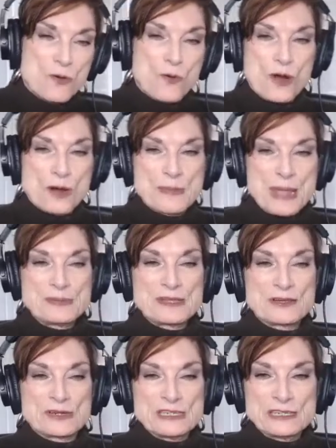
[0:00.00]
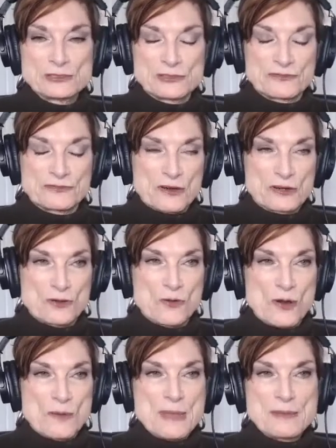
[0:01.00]
or maybe they're an introvert,
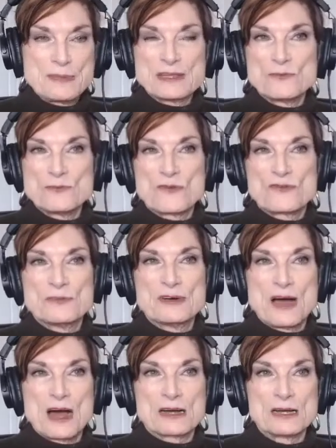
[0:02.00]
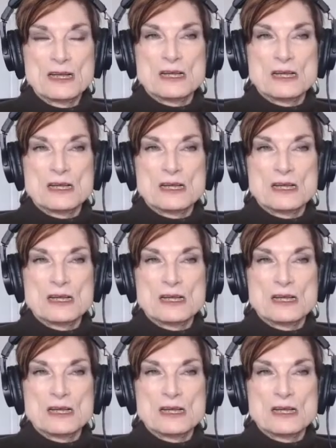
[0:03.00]
or maybe they're more from a